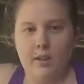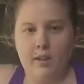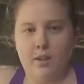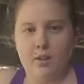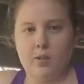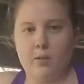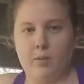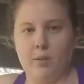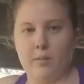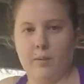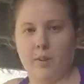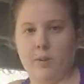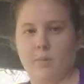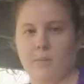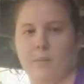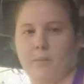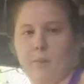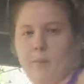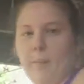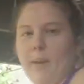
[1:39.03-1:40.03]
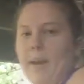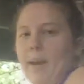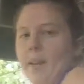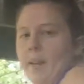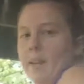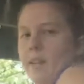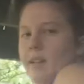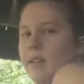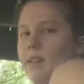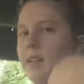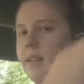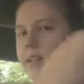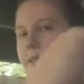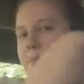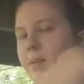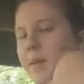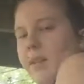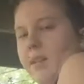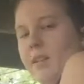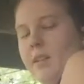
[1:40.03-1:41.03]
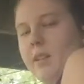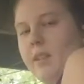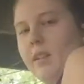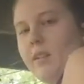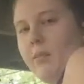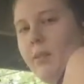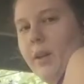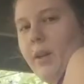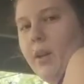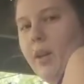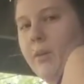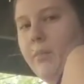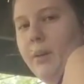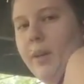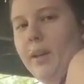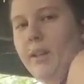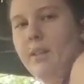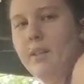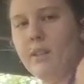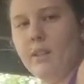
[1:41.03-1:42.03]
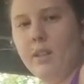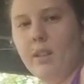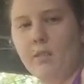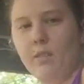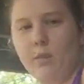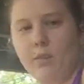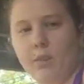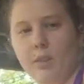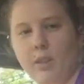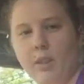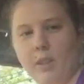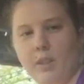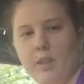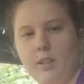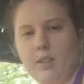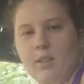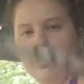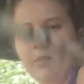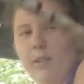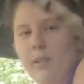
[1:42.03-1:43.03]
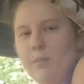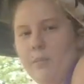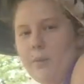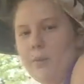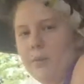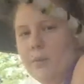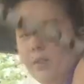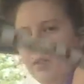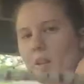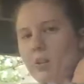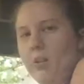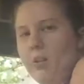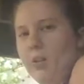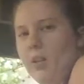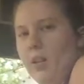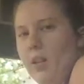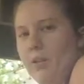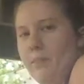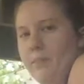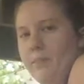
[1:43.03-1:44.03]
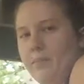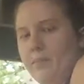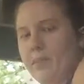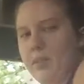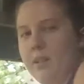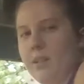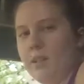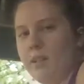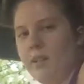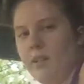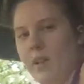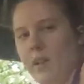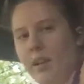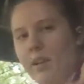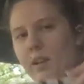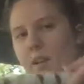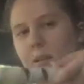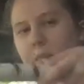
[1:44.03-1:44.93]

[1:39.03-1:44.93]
So when my hoop's on my back, it's basically under my armpits. Like if you could link it into your elbows and like hold it up, it's going to line